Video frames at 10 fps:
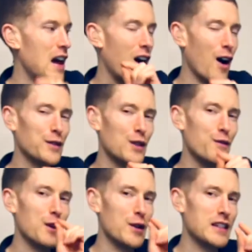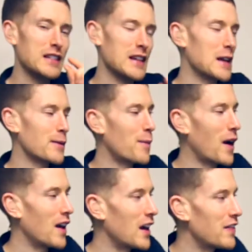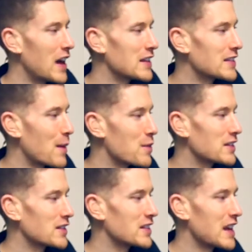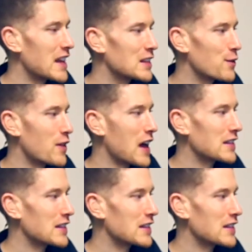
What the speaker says: After the fill, you can see a double bar line there, so that brings us to the end of that